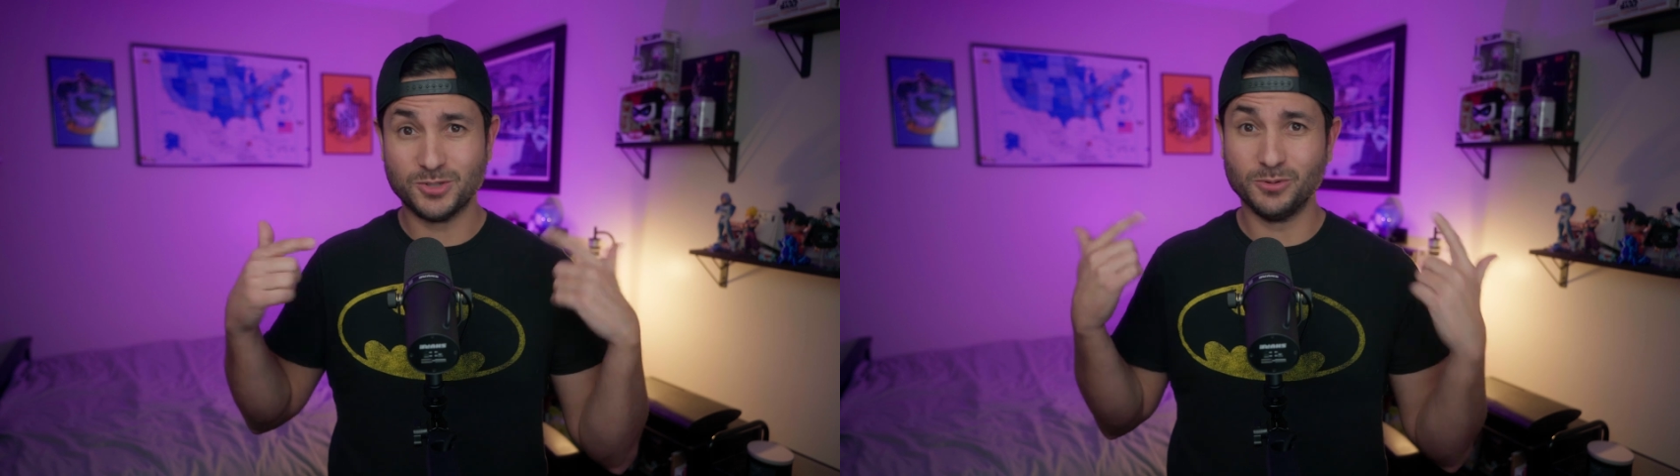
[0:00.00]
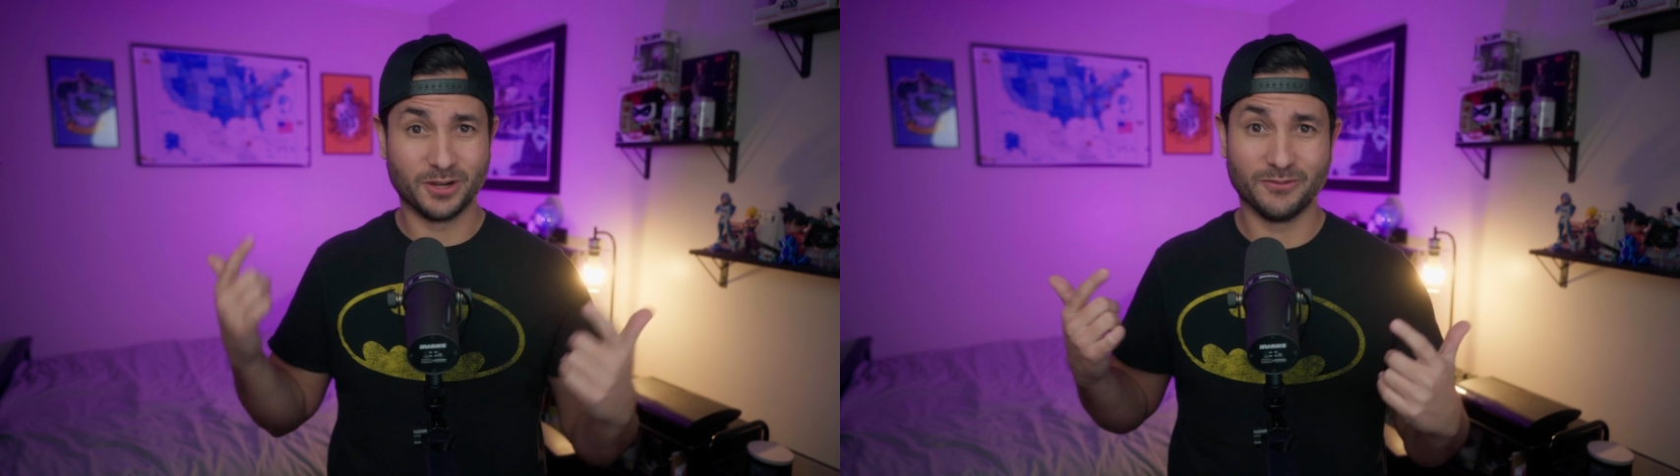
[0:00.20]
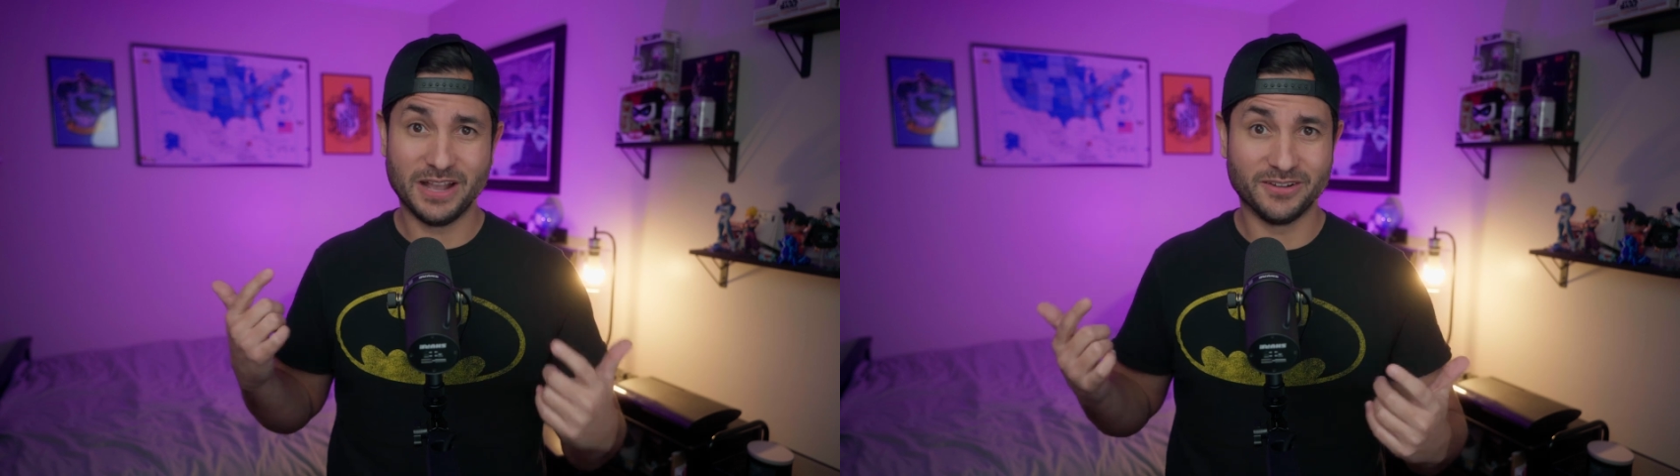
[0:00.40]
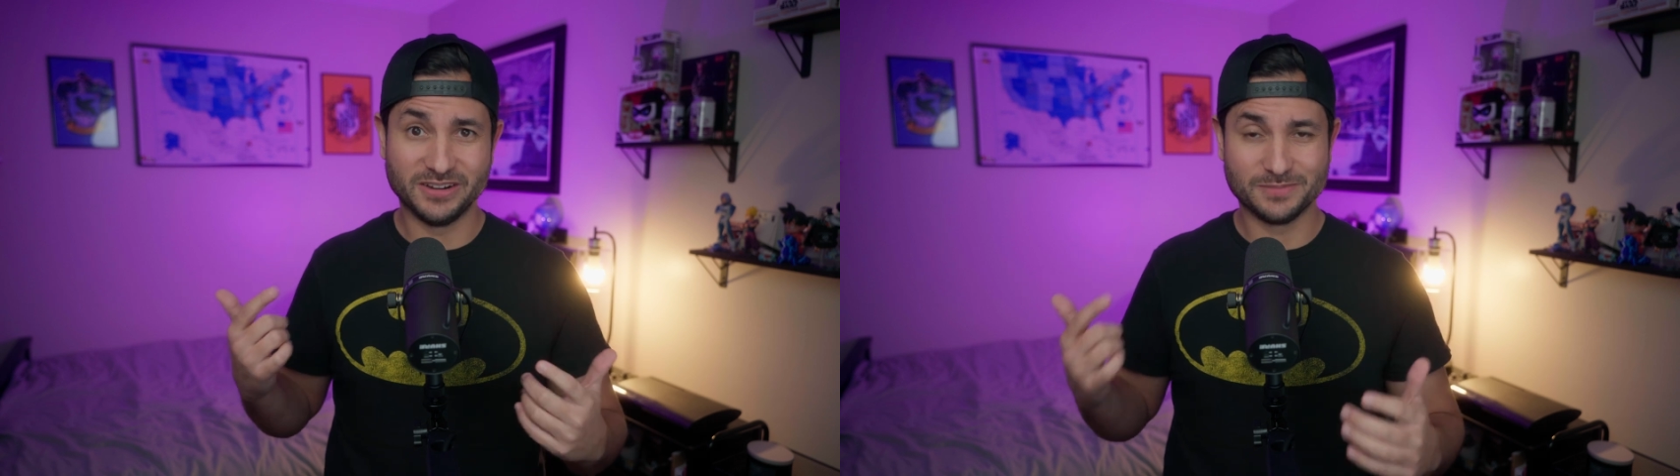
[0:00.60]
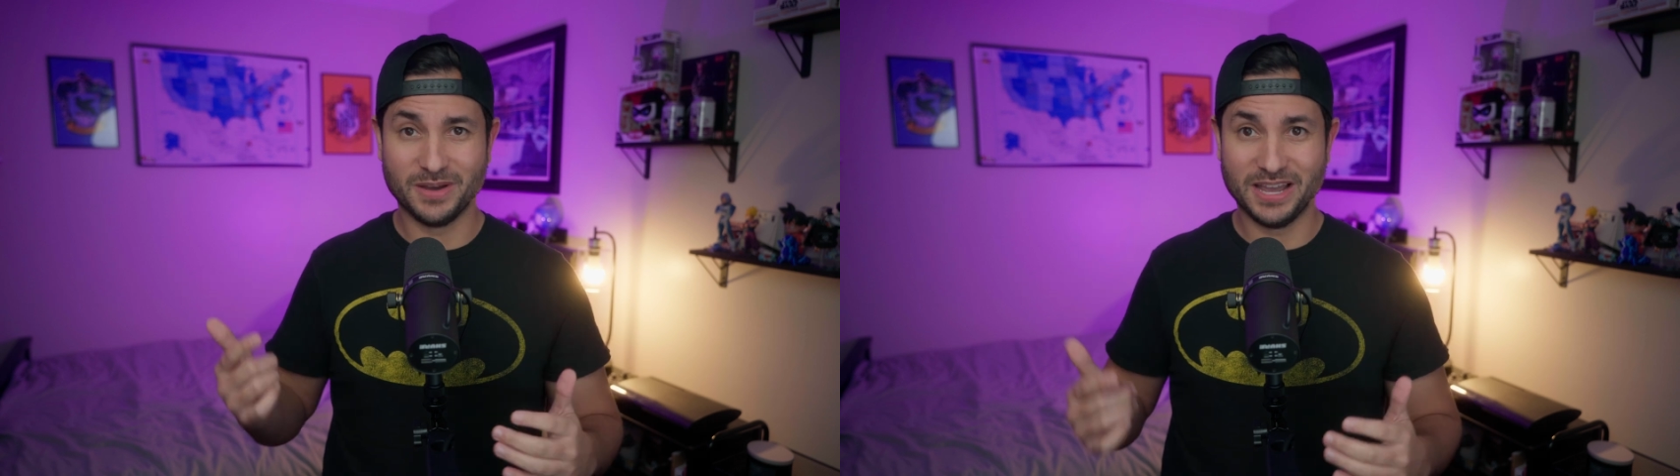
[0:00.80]
tooling around in
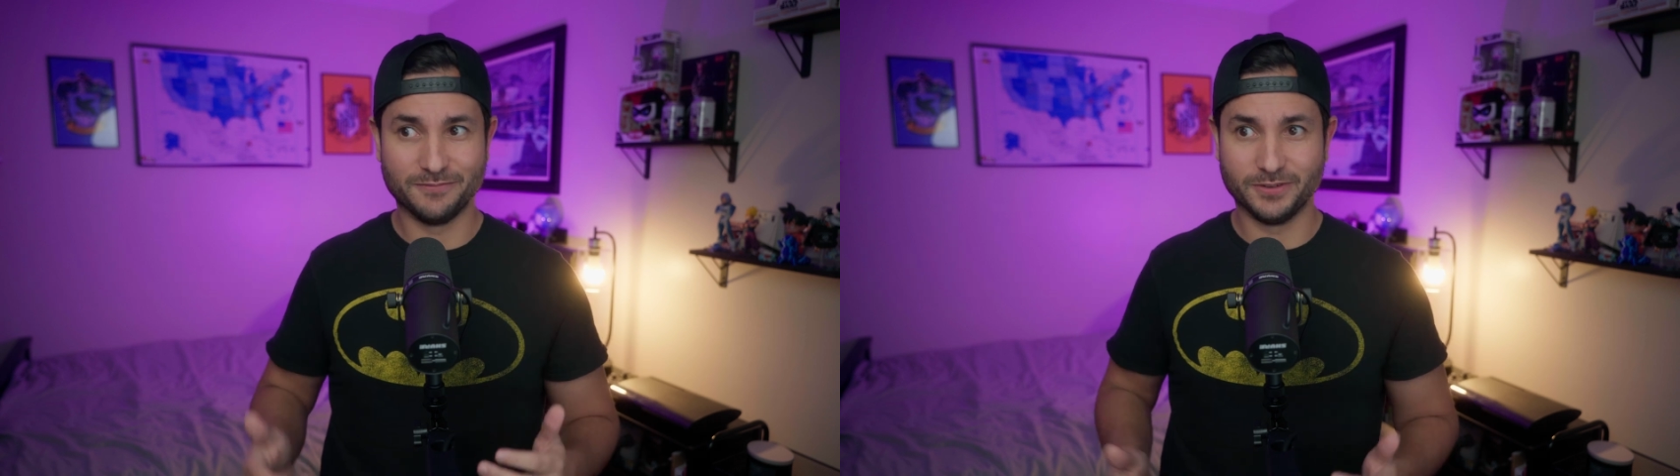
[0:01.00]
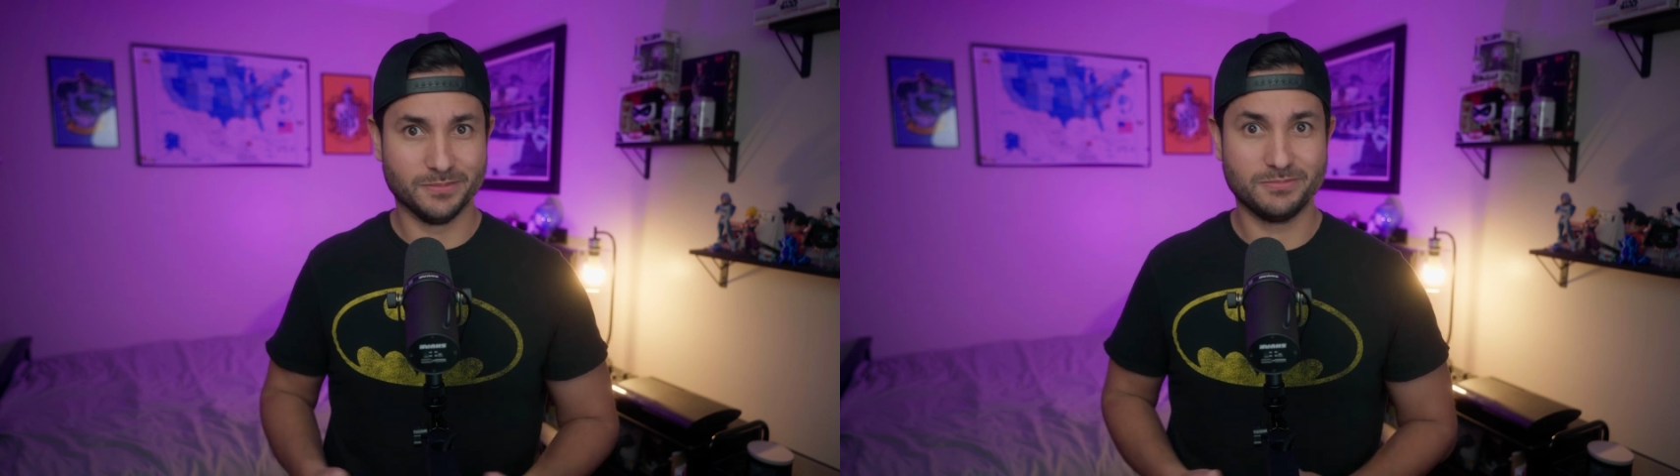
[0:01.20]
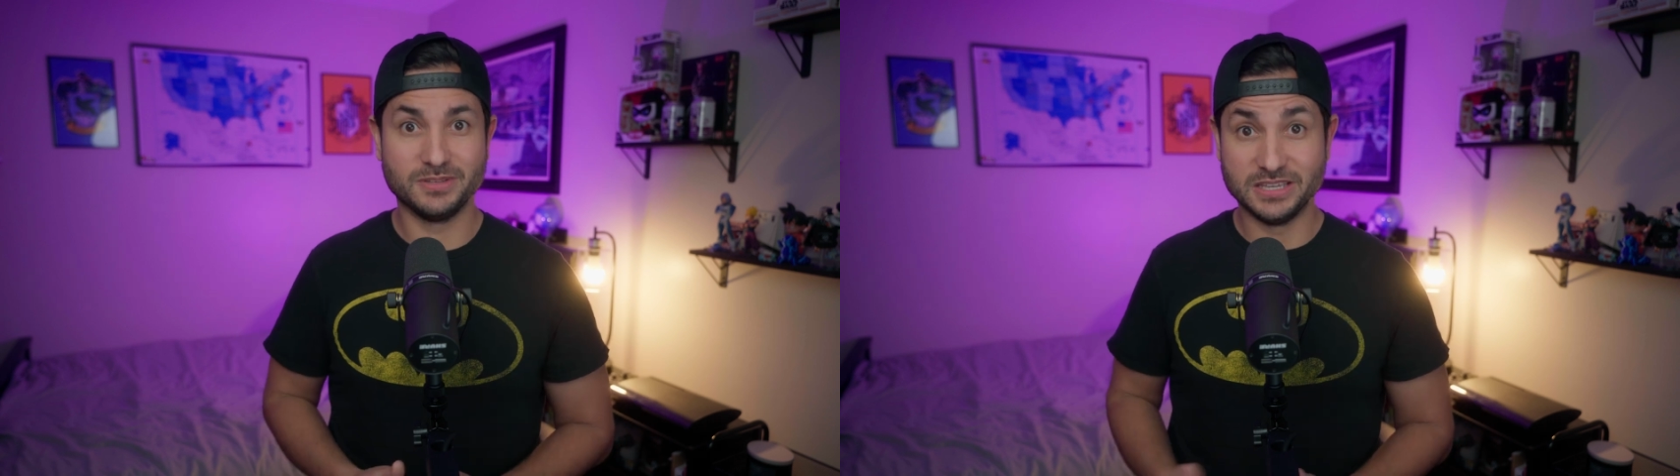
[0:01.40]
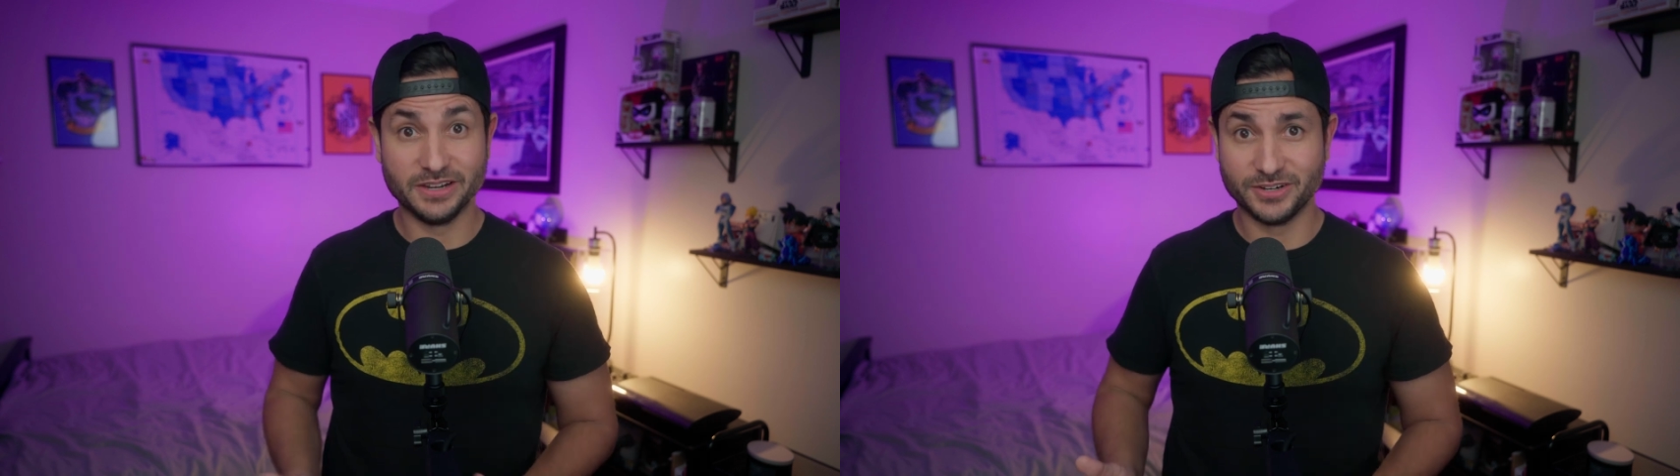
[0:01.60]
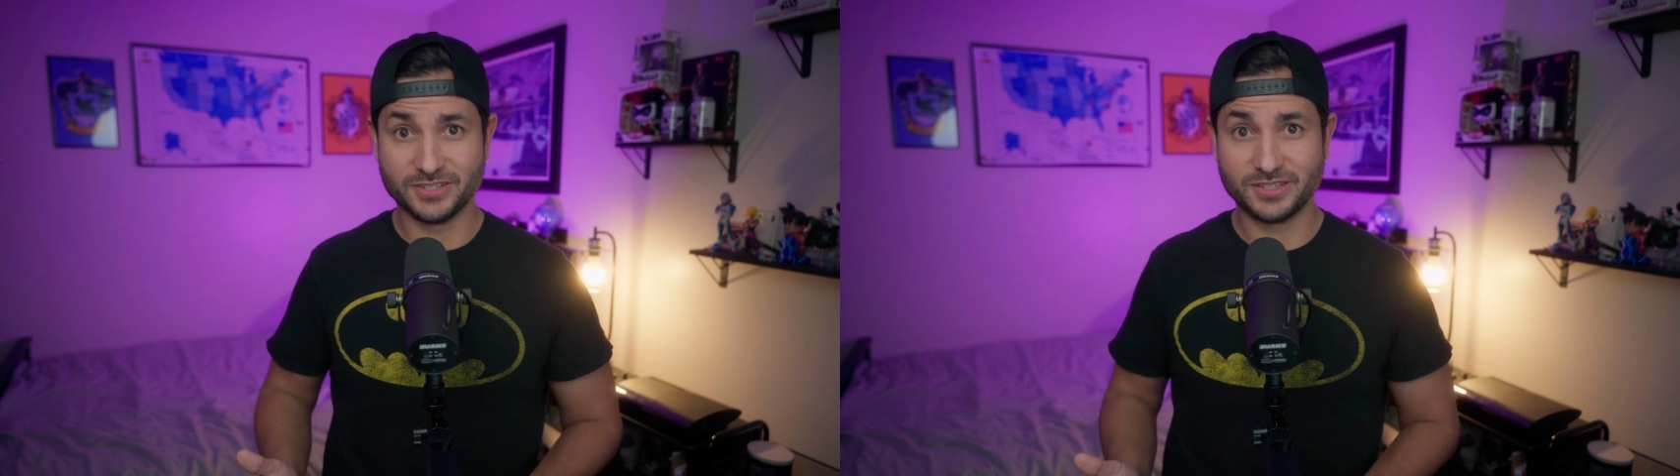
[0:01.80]
his mind for
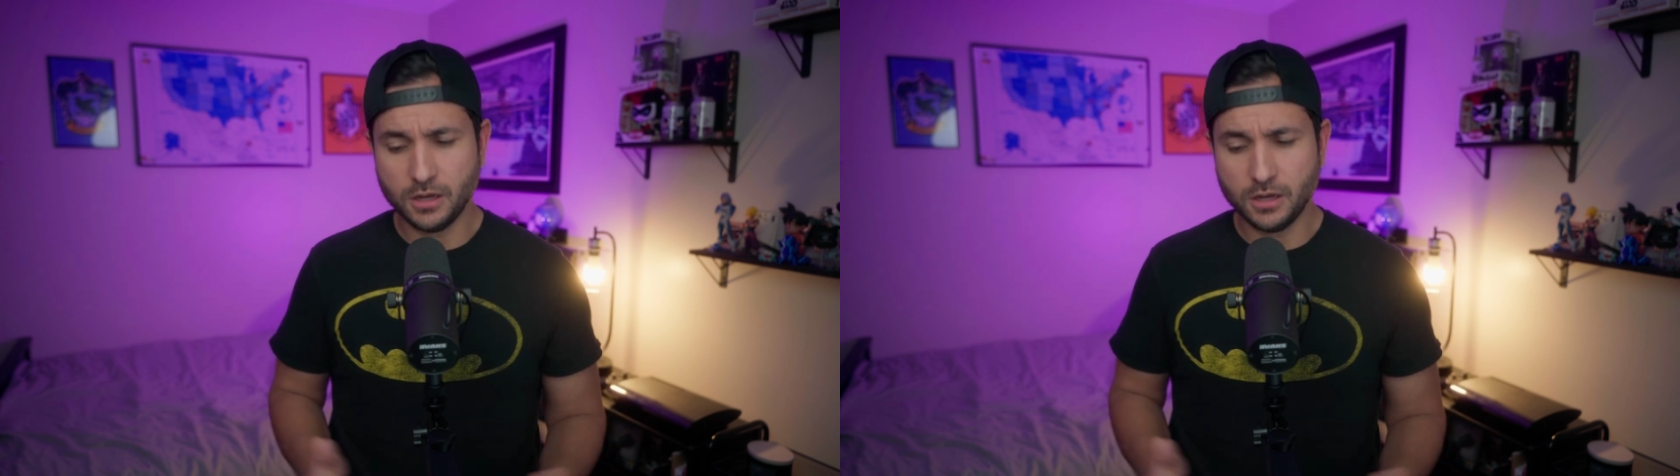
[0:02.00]
years.